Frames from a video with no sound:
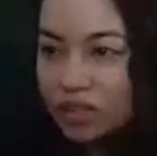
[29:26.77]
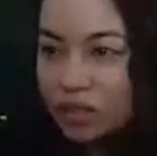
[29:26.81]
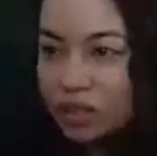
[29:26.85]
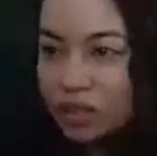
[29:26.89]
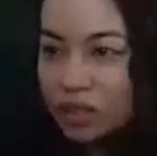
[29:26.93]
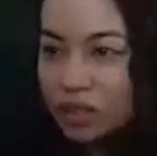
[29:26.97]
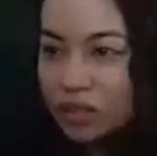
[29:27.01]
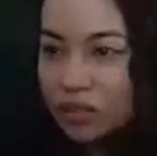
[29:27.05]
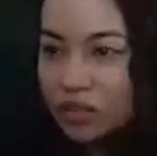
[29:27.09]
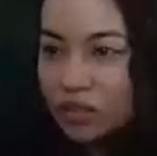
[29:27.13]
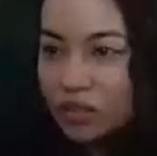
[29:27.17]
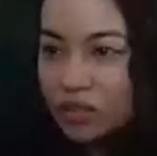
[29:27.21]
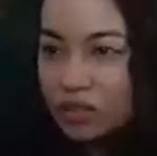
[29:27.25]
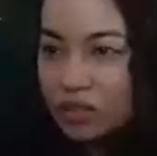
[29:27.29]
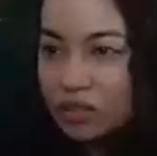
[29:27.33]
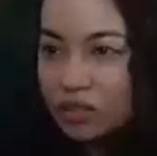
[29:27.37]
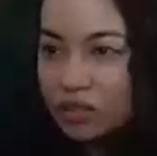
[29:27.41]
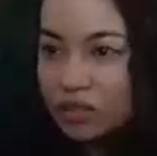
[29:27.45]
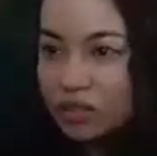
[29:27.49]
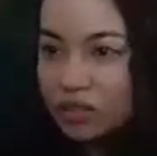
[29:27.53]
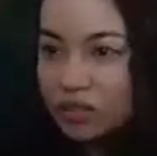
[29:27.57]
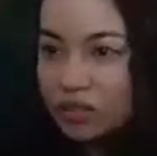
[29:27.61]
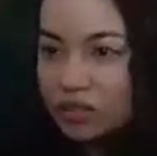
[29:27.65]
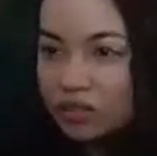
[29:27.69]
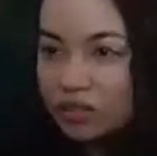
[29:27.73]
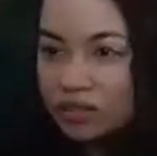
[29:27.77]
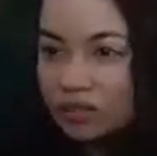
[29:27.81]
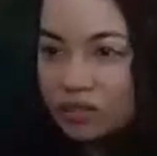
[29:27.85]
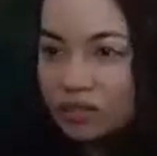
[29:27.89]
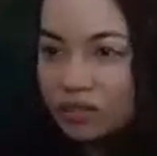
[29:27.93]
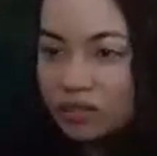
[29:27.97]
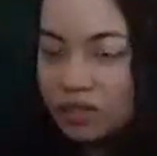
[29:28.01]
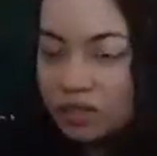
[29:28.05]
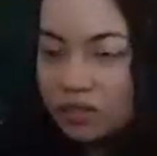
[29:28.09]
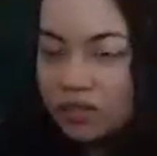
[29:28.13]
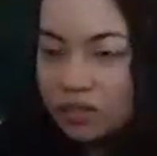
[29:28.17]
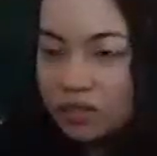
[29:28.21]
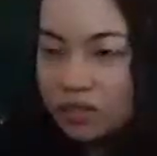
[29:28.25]
And chilling.
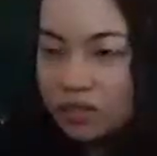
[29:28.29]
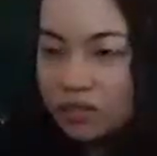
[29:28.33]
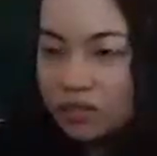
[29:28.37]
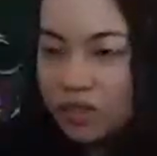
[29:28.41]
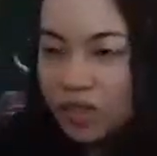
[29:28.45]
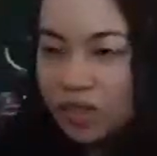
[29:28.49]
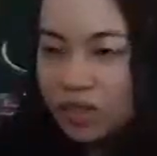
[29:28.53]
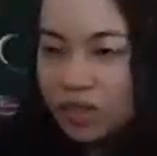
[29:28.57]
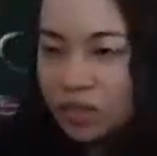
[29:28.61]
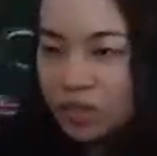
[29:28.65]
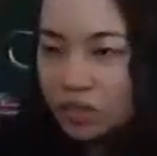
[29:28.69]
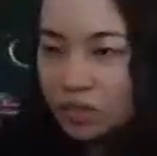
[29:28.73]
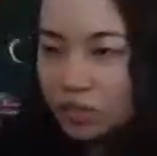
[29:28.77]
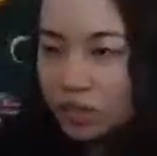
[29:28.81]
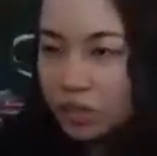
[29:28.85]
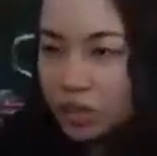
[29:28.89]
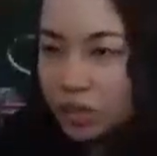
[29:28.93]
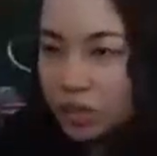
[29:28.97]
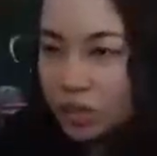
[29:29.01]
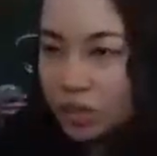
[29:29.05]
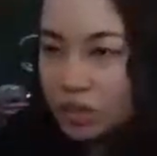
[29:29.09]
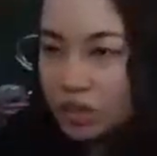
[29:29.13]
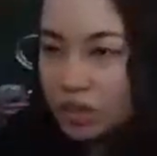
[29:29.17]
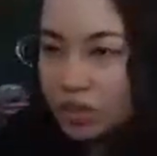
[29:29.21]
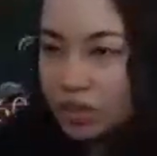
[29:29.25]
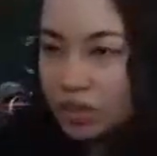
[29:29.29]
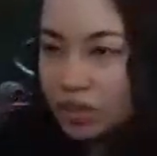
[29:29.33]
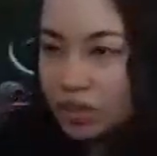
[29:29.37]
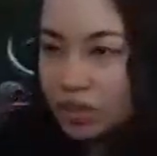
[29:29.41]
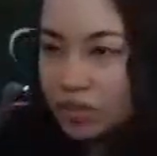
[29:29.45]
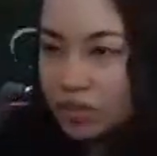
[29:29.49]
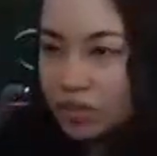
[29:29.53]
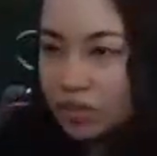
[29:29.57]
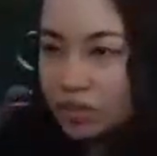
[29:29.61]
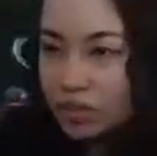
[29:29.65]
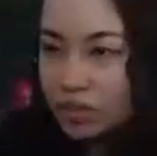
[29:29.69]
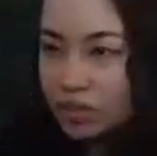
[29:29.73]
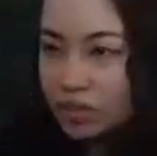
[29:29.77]
Fire
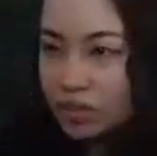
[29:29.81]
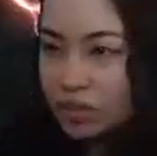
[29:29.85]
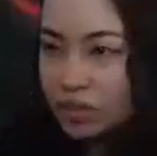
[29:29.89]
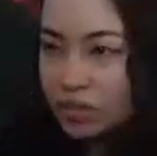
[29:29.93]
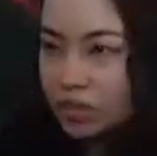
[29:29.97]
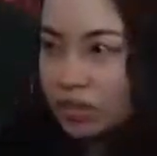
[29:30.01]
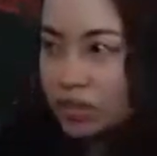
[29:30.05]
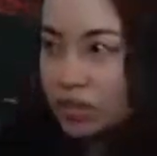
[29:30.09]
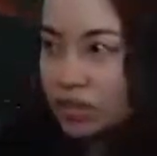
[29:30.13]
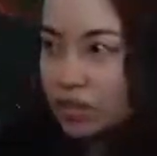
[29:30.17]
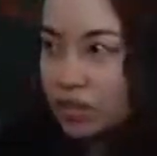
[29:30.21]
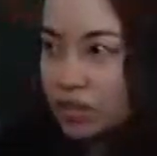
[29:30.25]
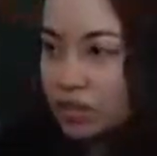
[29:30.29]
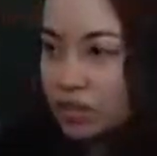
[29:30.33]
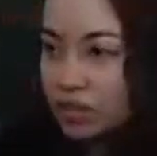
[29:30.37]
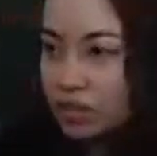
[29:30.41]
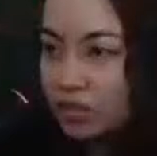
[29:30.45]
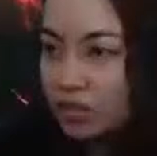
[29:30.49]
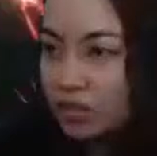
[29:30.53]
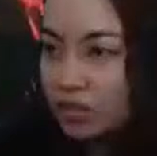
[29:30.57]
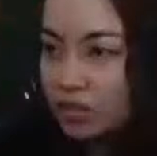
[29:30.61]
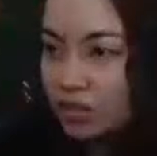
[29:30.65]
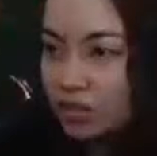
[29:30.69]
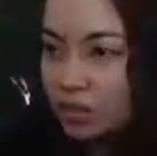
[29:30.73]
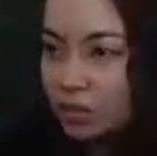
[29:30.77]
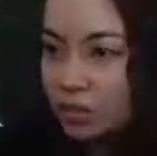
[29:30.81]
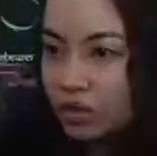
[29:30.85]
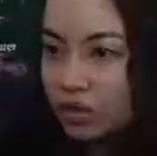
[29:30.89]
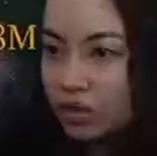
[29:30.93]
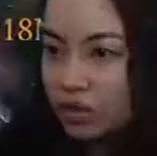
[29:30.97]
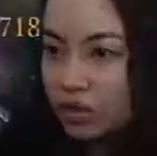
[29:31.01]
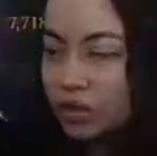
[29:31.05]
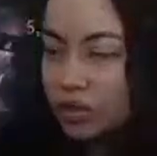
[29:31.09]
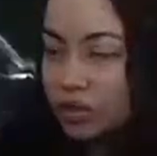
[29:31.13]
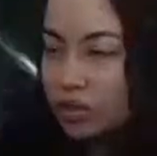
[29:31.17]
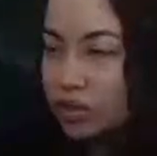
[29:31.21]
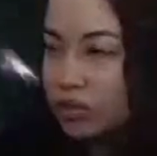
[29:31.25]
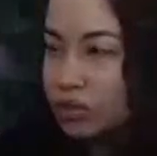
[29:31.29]
enchanted. There you
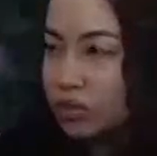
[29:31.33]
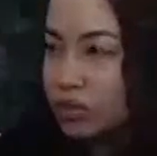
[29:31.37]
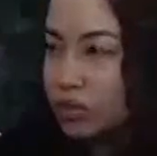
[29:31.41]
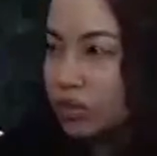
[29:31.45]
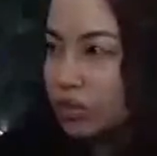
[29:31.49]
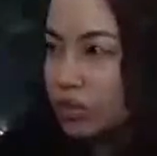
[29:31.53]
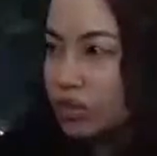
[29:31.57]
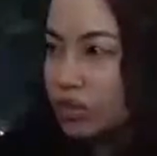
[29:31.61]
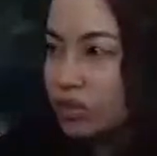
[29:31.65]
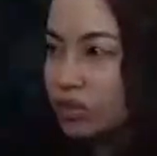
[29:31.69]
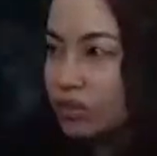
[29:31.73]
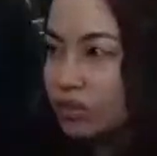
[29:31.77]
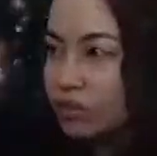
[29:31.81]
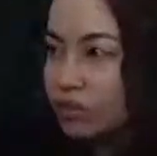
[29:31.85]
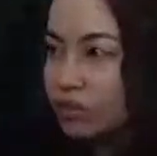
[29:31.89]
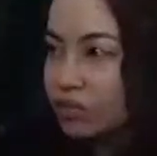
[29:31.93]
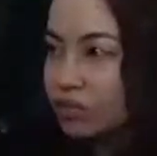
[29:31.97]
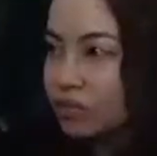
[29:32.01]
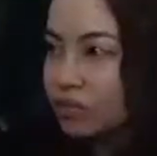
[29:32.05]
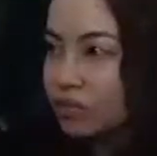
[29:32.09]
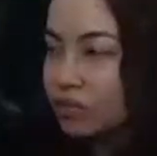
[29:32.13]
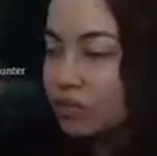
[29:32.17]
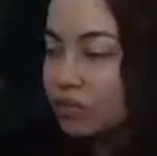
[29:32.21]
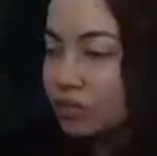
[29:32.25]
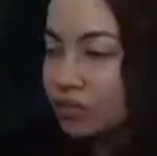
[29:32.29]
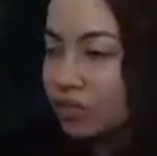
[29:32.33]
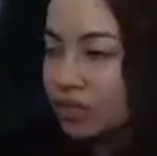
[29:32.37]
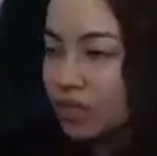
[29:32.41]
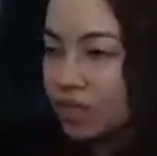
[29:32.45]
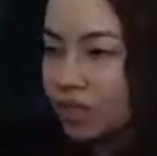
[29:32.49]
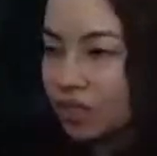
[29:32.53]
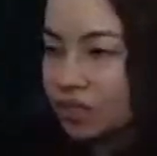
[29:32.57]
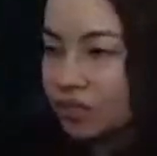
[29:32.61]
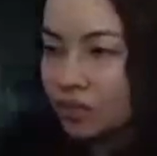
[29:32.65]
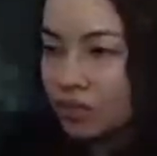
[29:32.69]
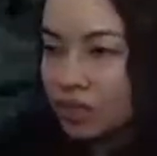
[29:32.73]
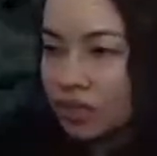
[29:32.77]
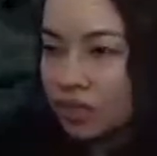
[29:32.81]
are. Those are done.
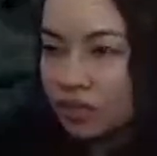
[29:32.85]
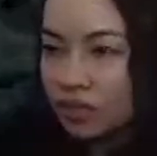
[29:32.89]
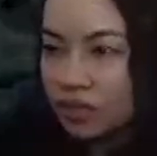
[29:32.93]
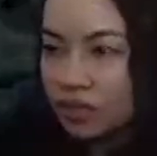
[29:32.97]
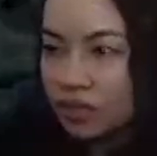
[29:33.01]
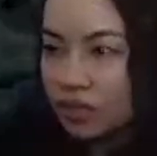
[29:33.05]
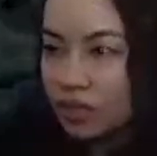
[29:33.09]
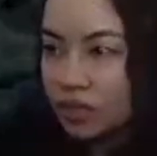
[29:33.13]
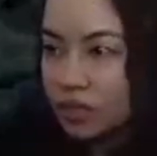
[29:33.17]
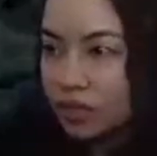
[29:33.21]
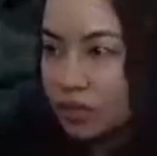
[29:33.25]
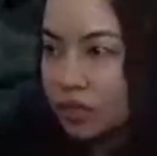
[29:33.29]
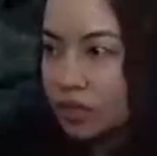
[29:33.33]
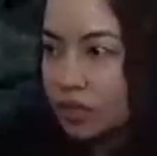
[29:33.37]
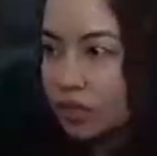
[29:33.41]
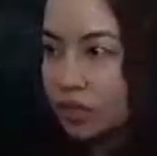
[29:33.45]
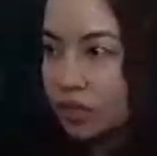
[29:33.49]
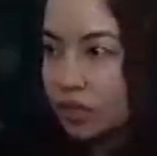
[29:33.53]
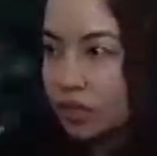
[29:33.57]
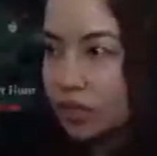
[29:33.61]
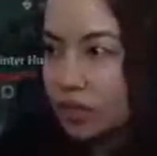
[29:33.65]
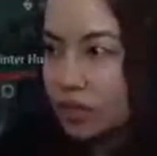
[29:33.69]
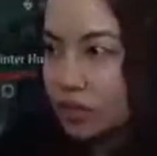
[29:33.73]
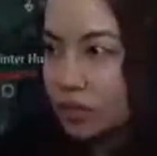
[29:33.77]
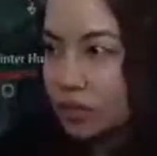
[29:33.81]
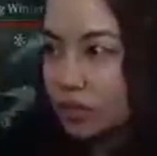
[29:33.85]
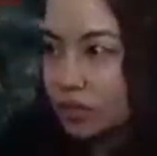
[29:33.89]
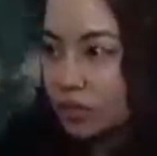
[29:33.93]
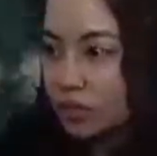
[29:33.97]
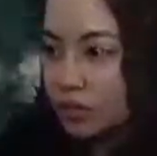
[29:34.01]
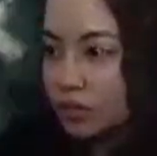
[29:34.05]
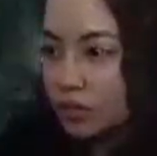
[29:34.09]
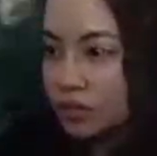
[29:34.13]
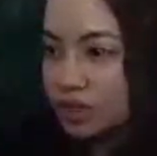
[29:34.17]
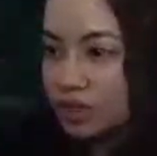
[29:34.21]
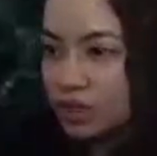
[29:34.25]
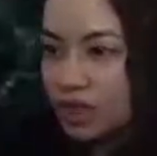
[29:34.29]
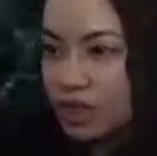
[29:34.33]
Now we're out here
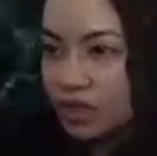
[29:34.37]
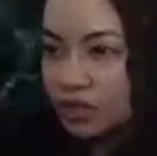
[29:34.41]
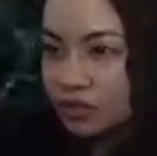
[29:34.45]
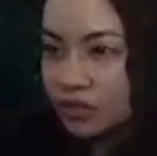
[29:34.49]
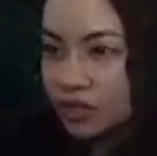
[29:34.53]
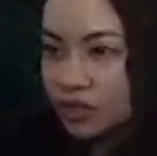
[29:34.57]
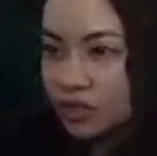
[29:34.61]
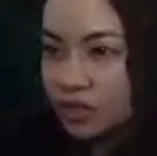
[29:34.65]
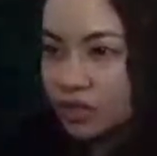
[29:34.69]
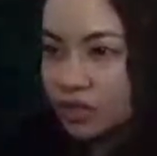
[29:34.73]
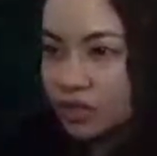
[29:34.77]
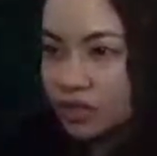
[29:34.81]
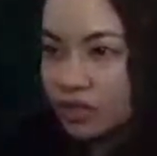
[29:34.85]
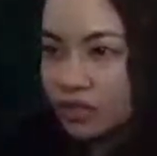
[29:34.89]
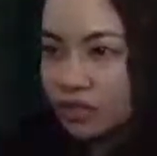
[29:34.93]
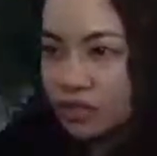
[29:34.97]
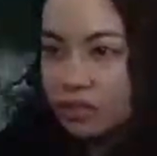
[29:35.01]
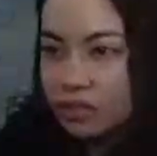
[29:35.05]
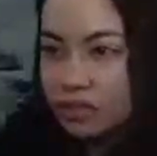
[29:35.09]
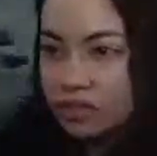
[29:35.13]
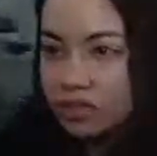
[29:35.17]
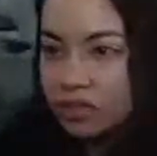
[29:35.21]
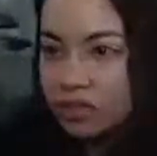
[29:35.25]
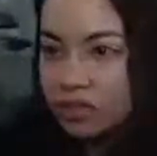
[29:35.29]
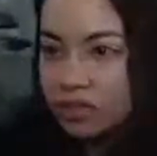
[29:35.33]
to southeast.